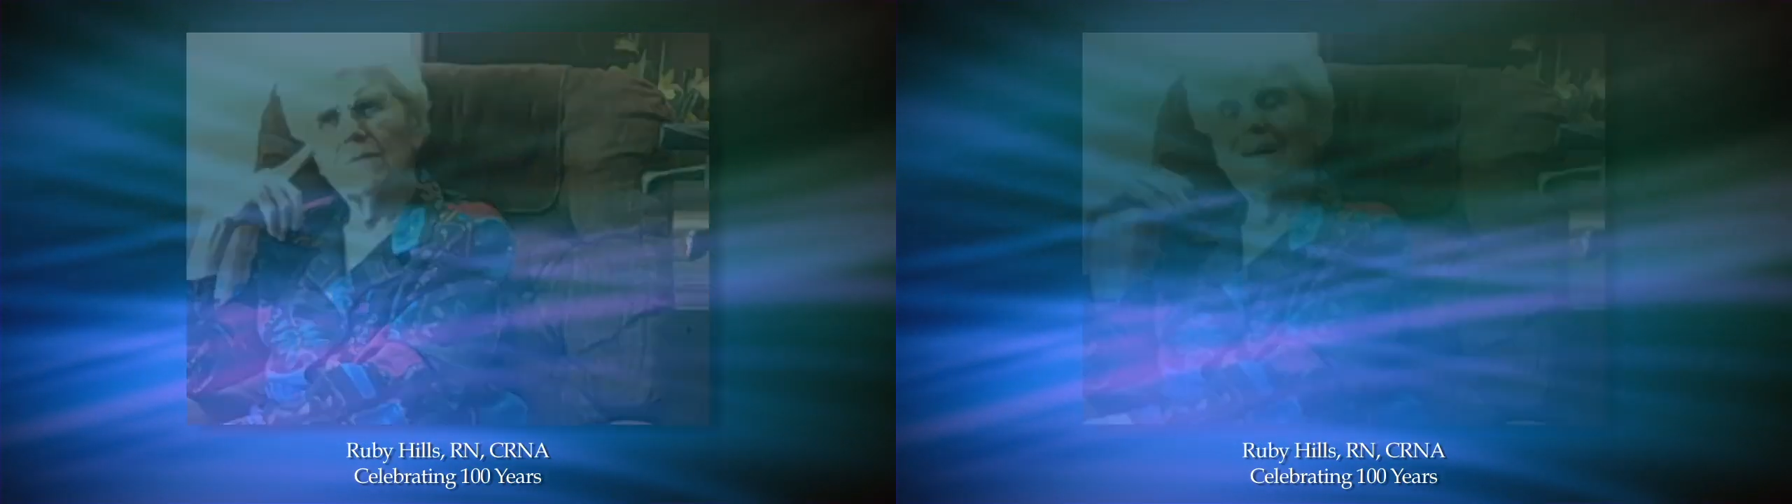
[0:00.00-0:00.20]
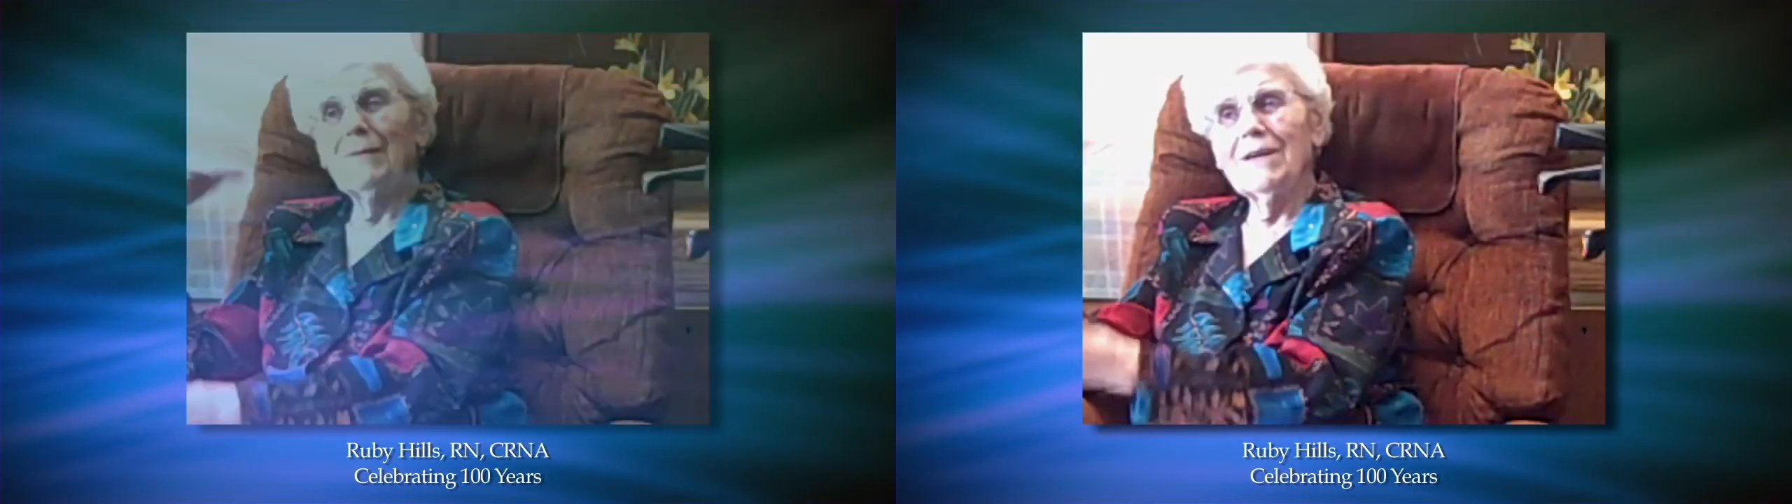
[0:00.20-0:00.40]

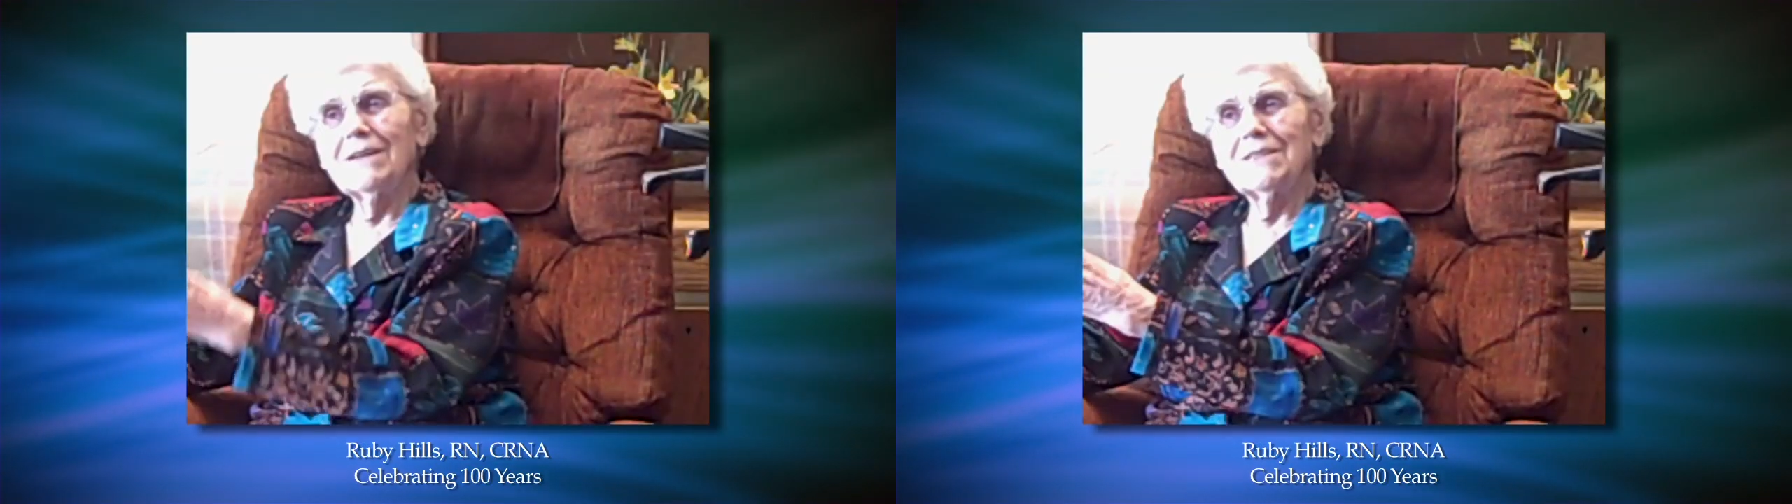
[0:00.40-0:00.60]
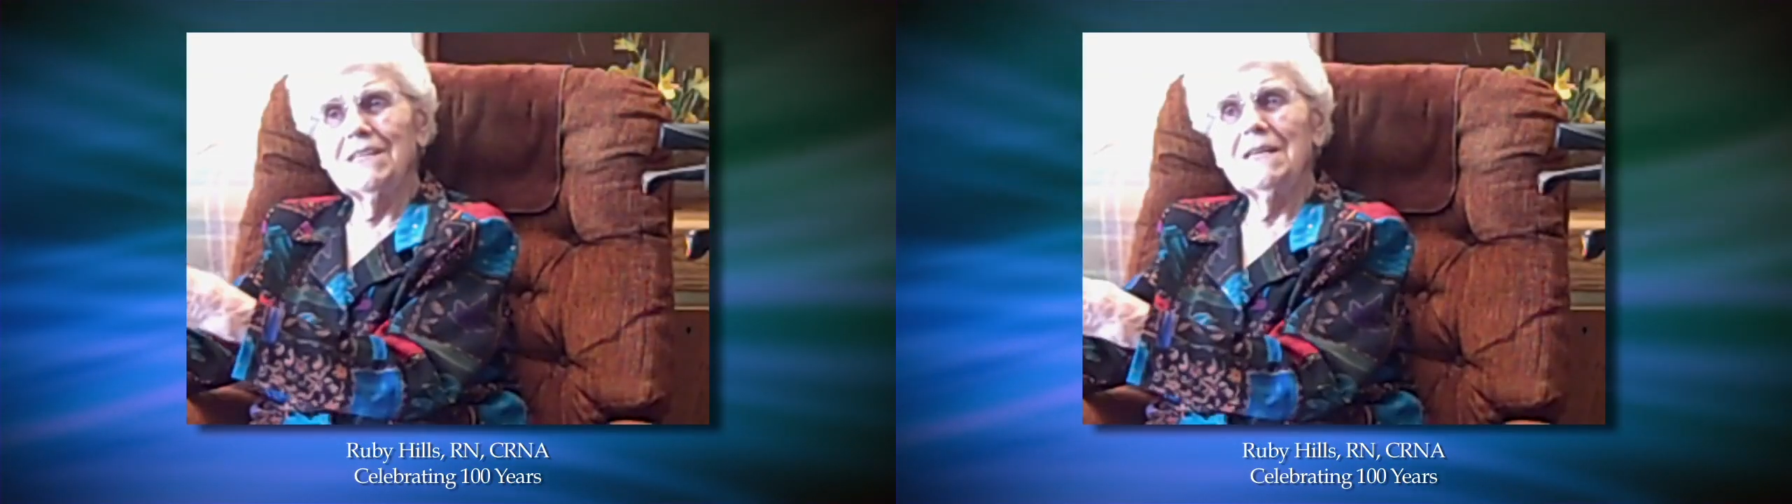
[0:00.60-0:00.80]
And we
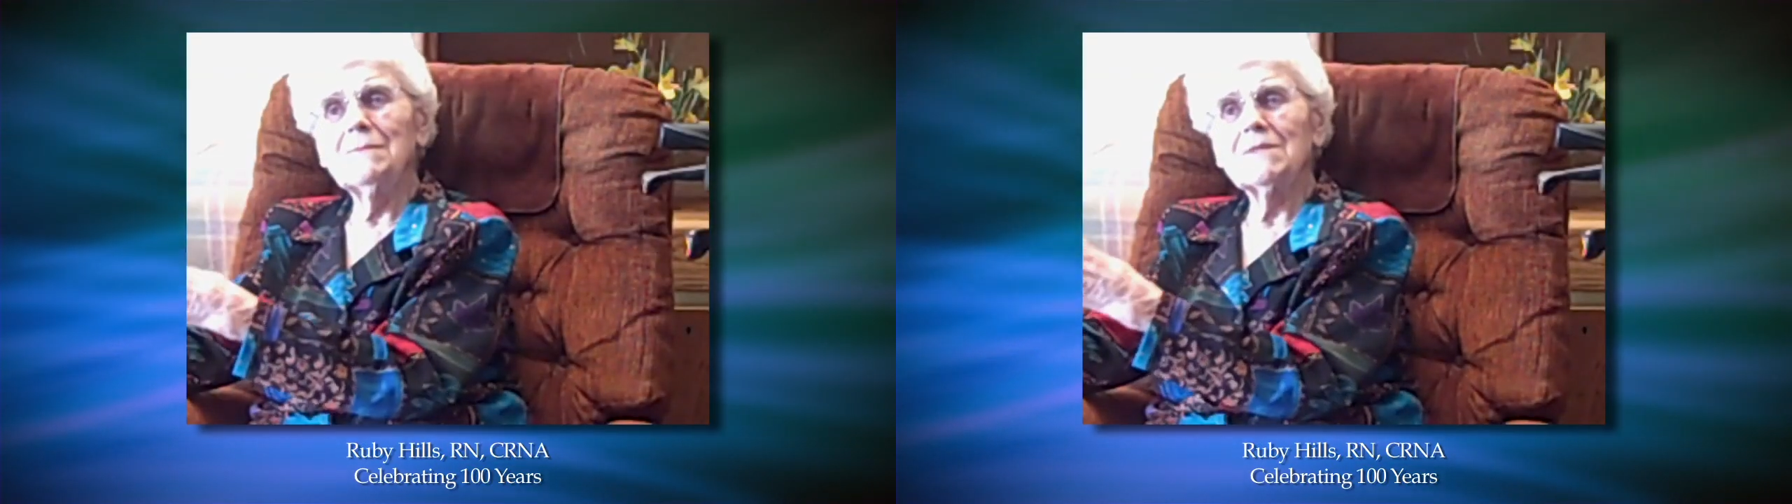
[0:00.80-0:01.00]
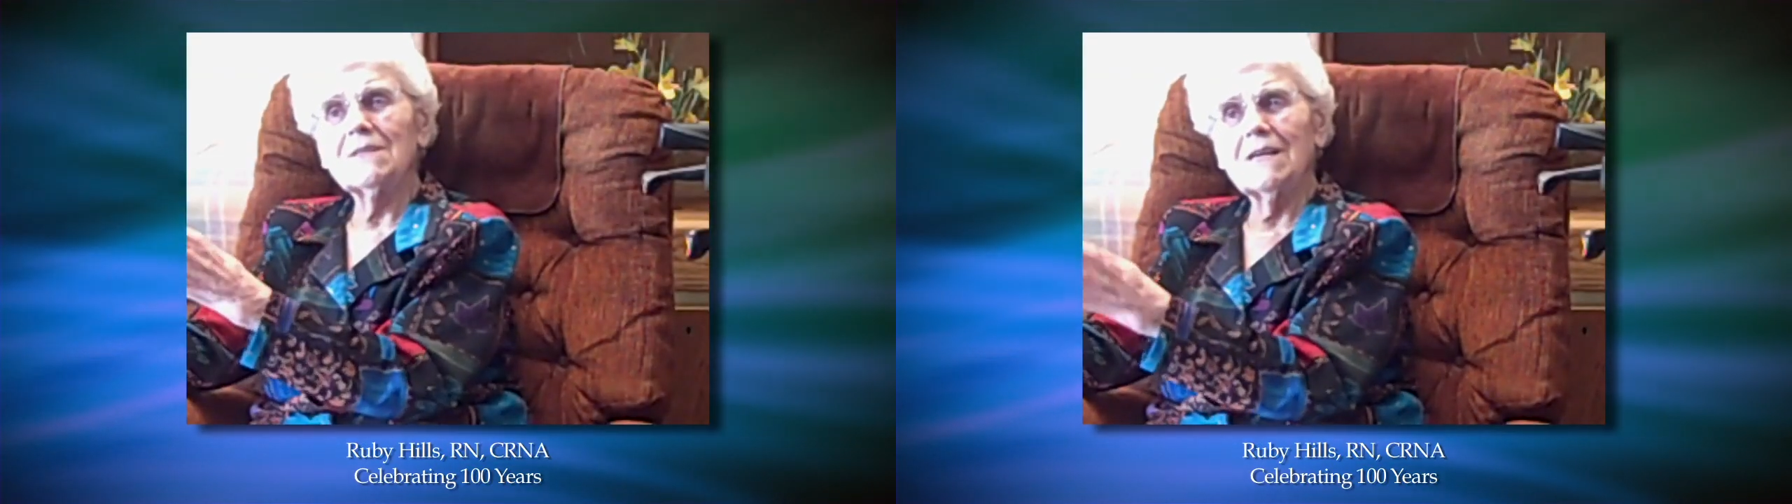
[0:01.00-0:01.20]
had
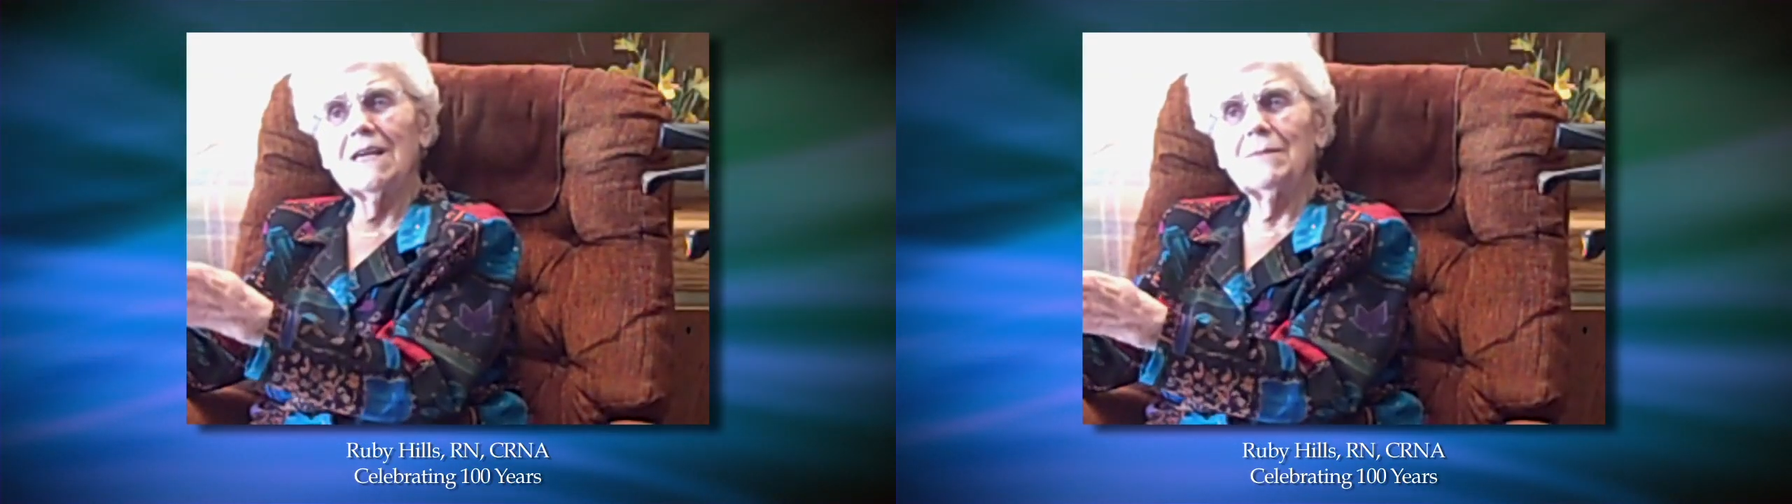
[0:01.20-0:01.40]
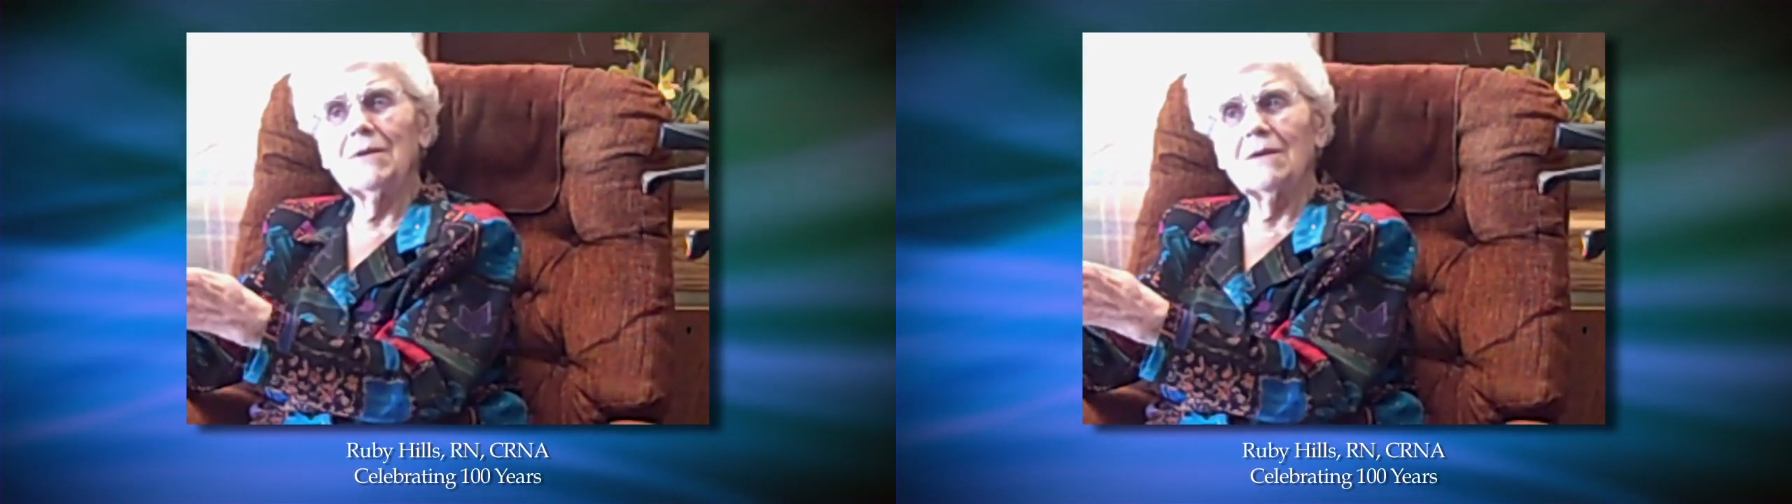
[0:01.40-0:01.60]
teams that
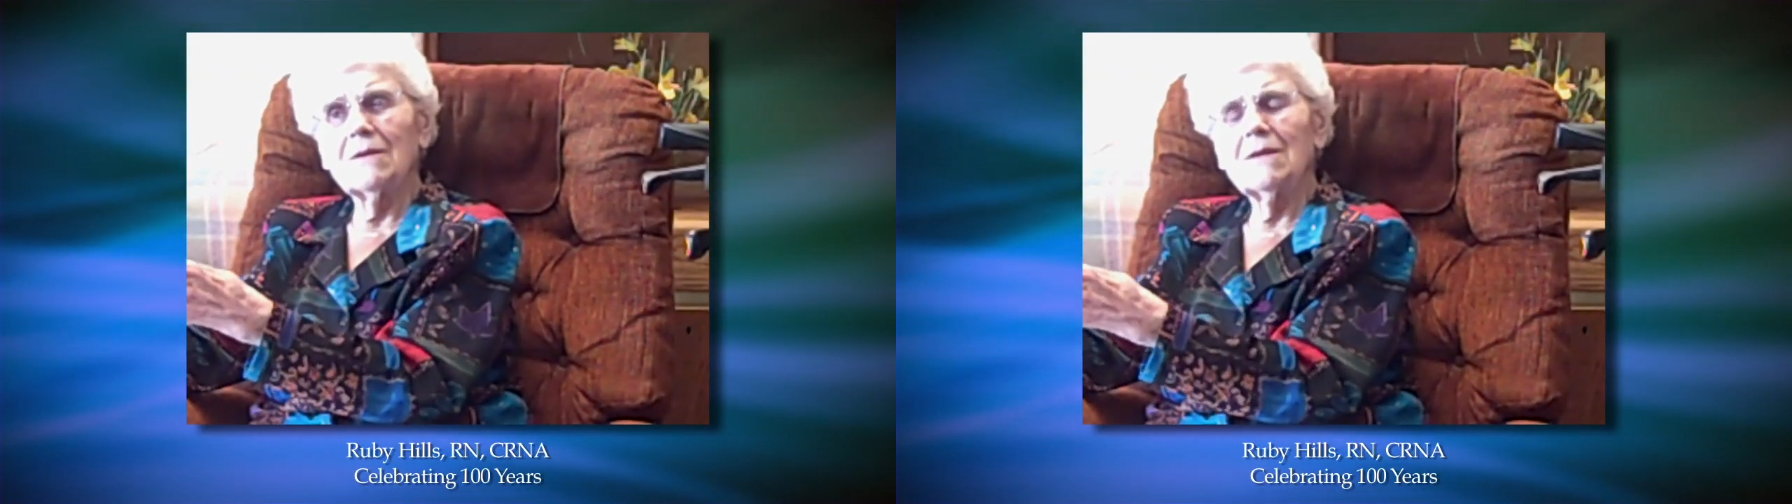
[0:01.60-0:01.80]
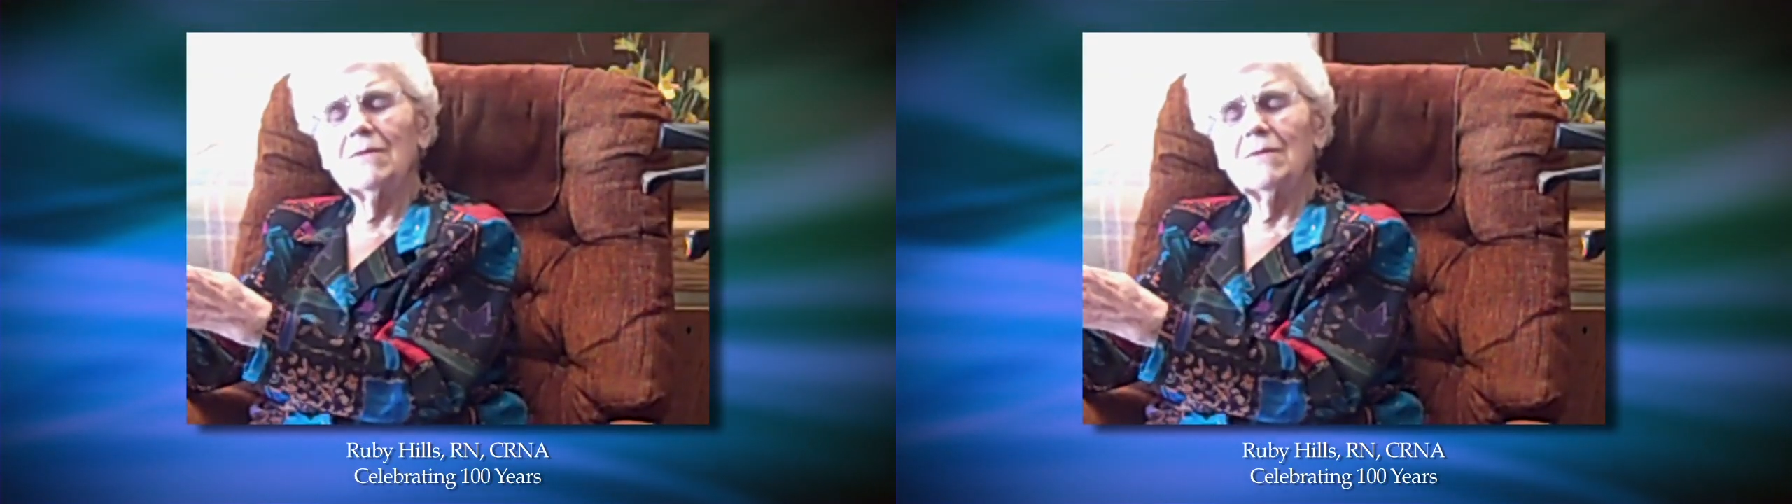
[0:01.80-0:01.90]
came in.